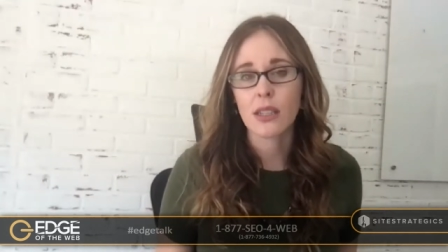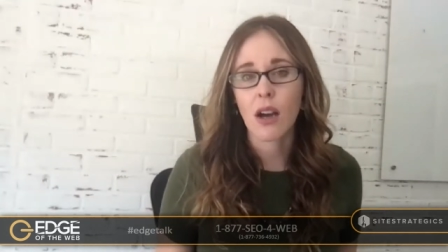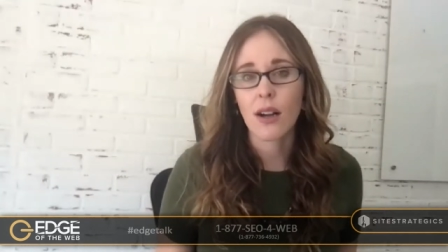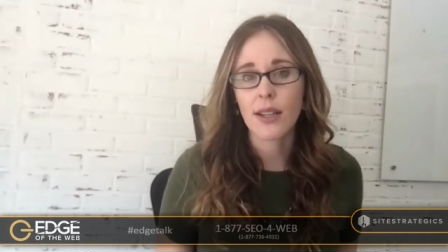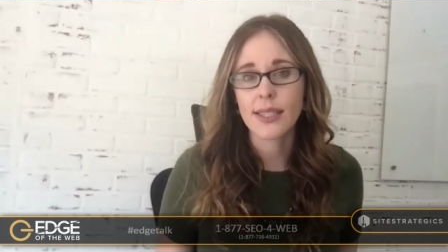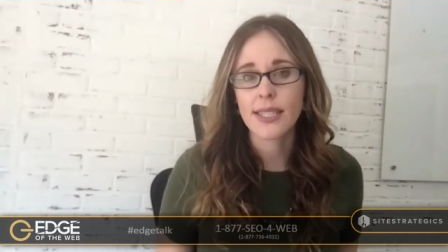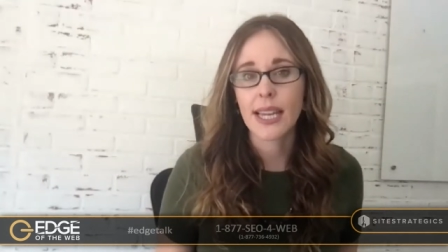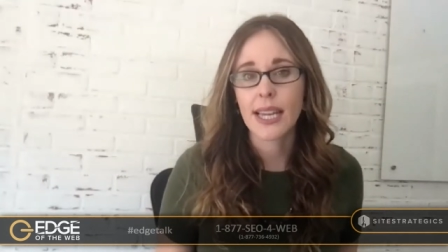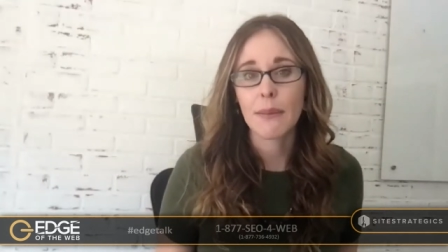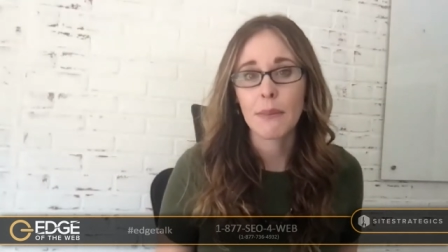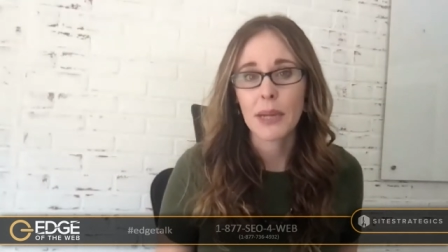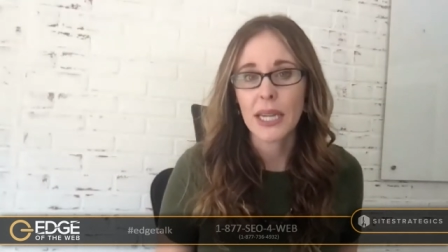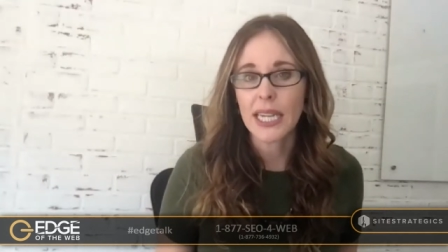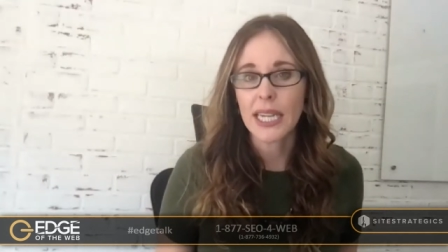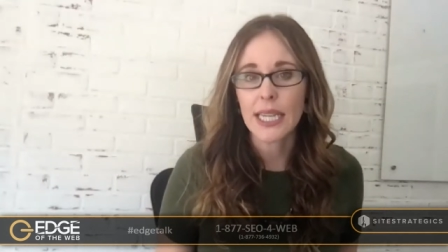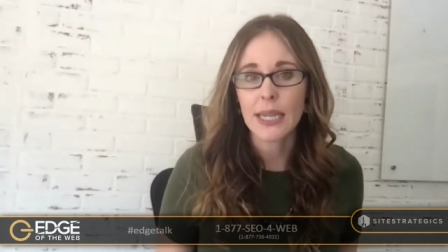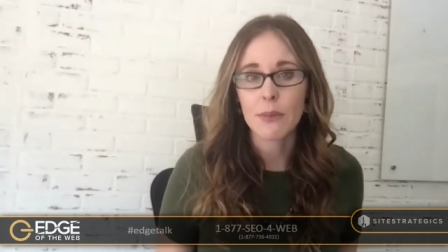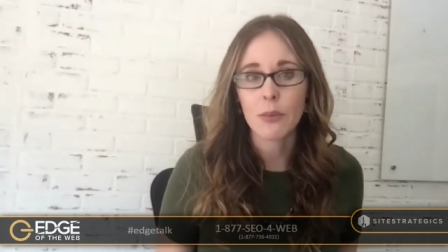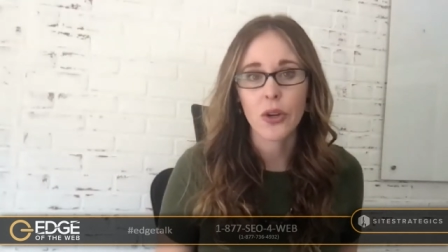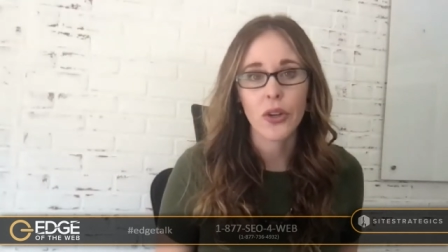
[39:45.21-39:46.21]
the content
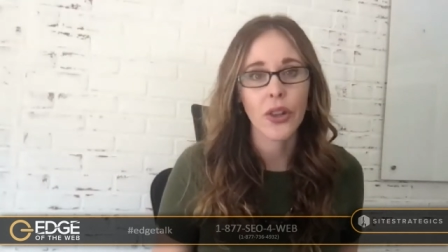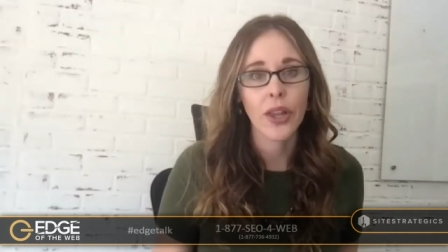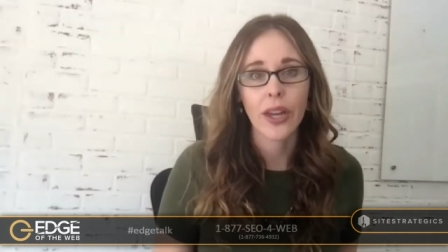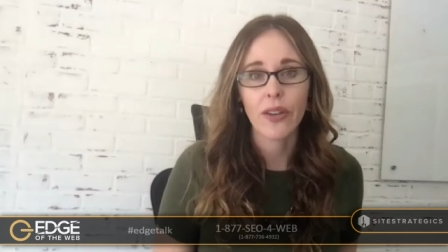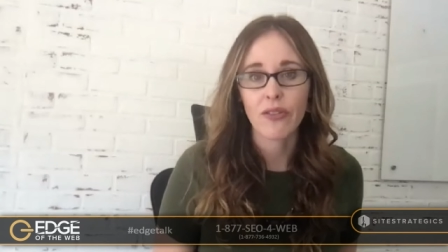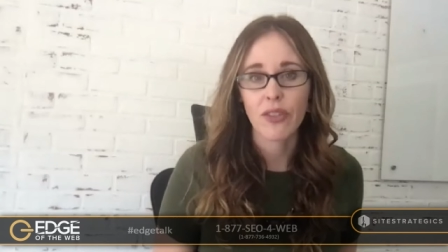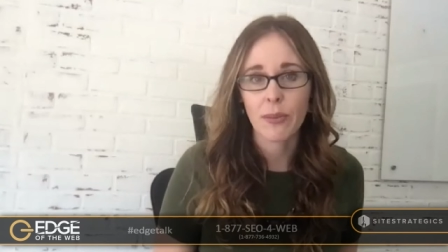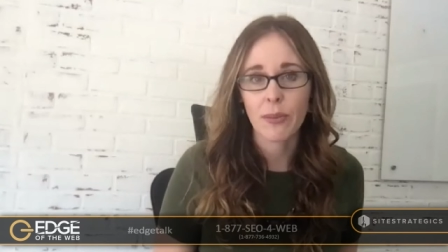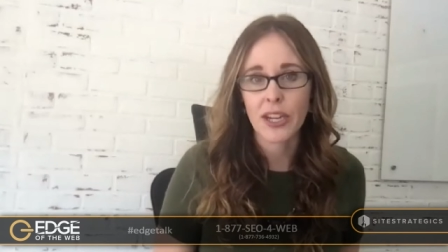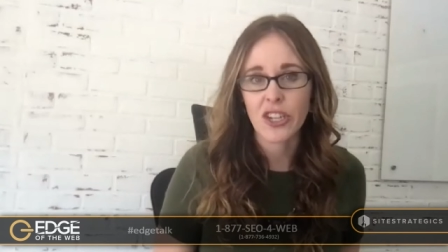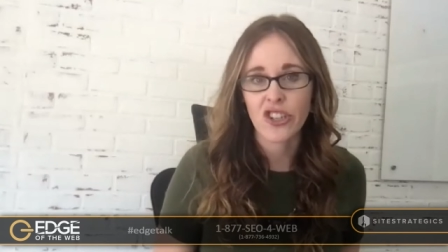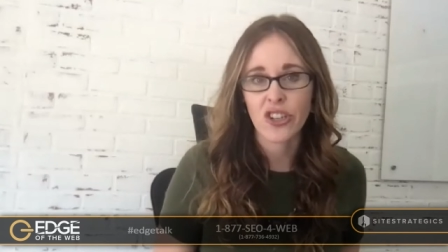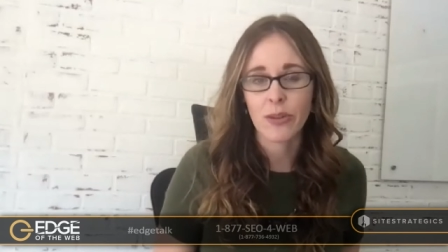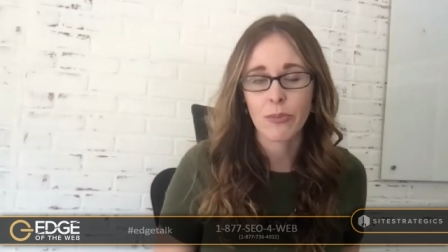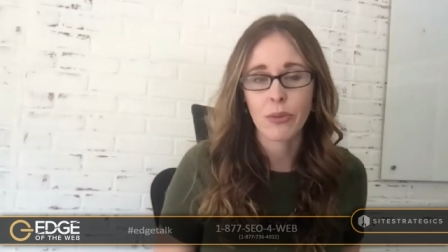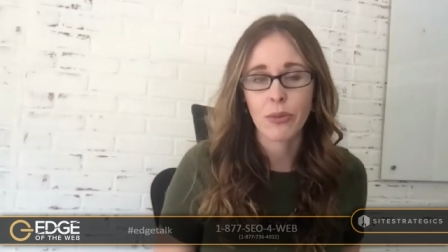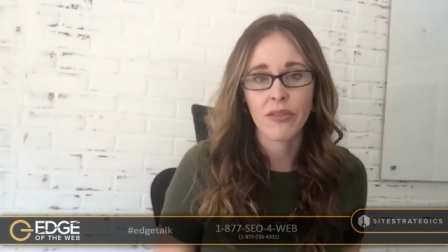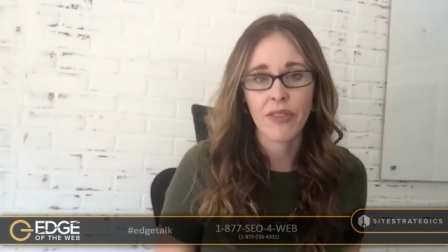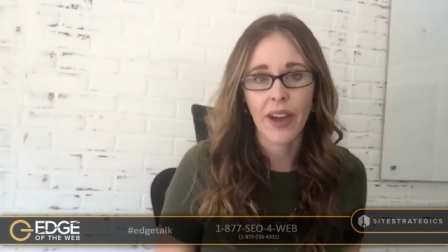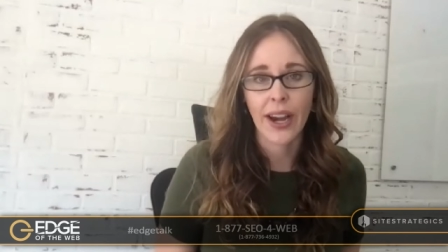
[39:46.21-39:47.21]
medium or the
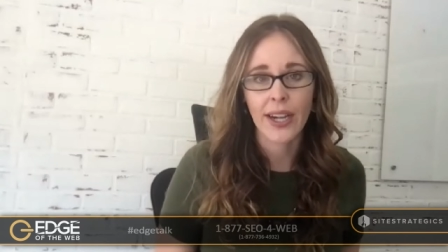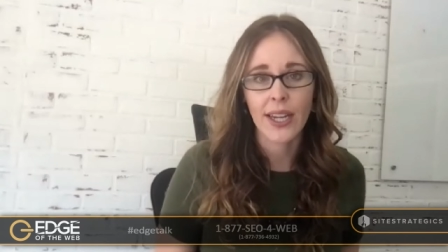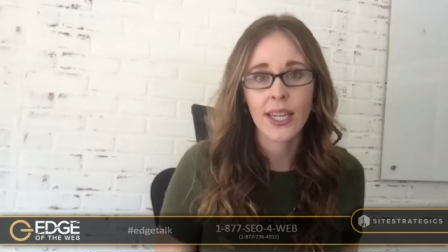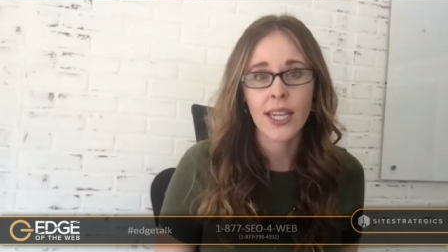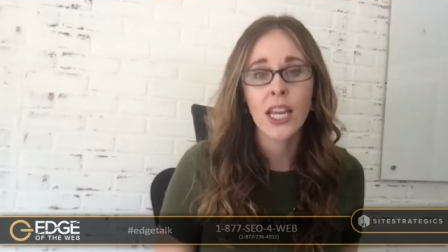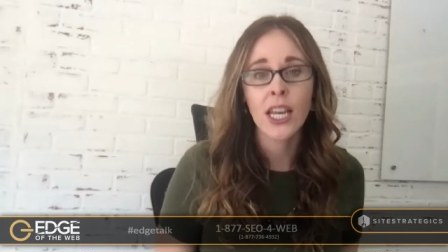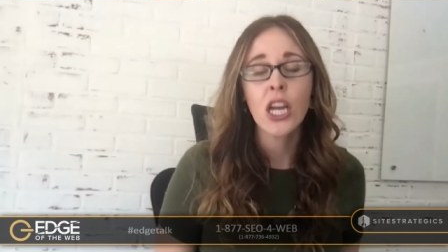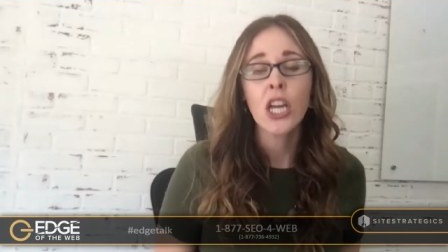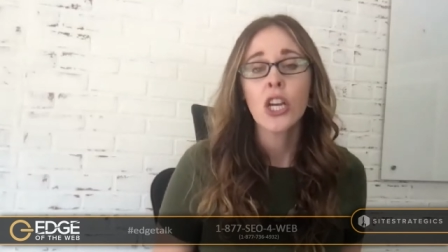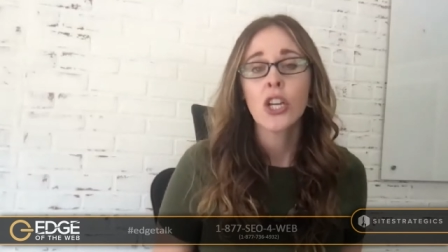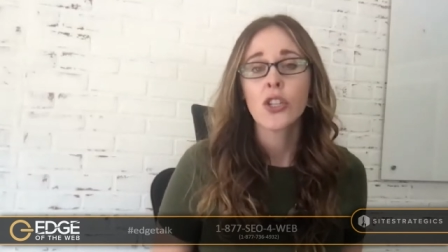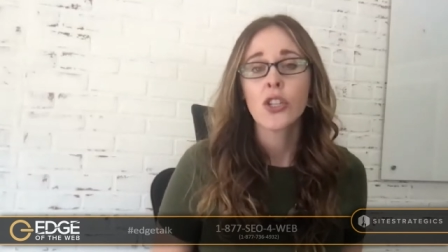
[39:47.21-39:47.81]
information provided.